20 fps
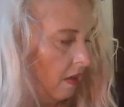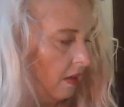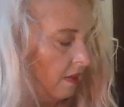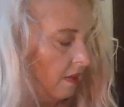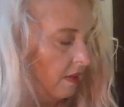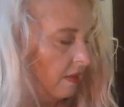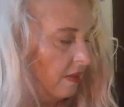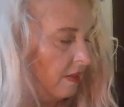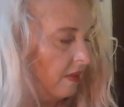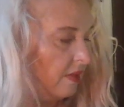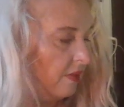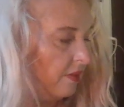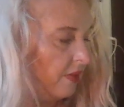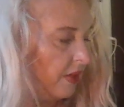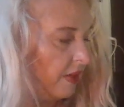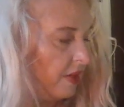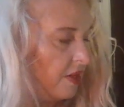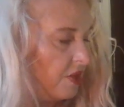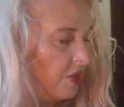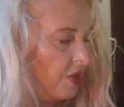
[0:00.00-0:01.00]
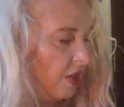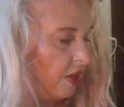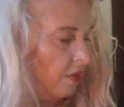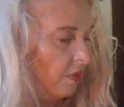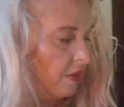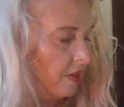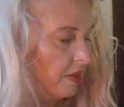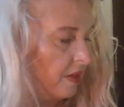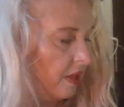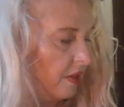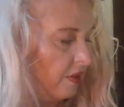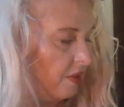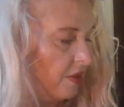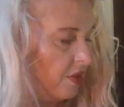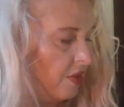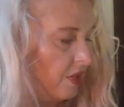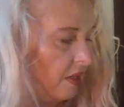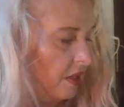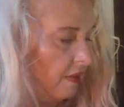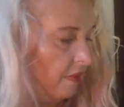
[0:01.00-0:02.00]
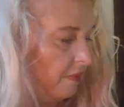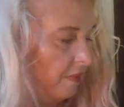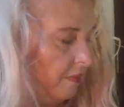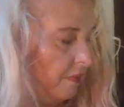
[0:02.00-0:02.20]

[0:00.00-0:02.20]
This is a very generous energy.